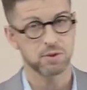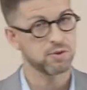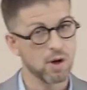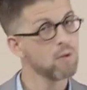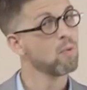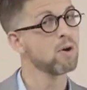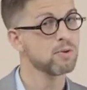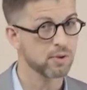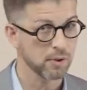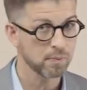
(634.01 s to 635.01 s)
but you don't
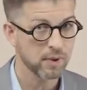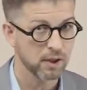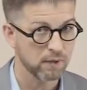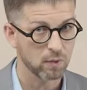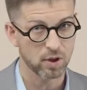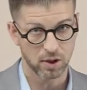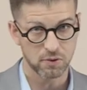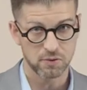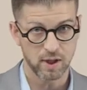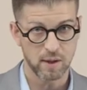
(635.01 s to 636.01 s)
want to if you want to
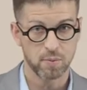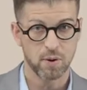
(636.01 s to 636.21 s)
understand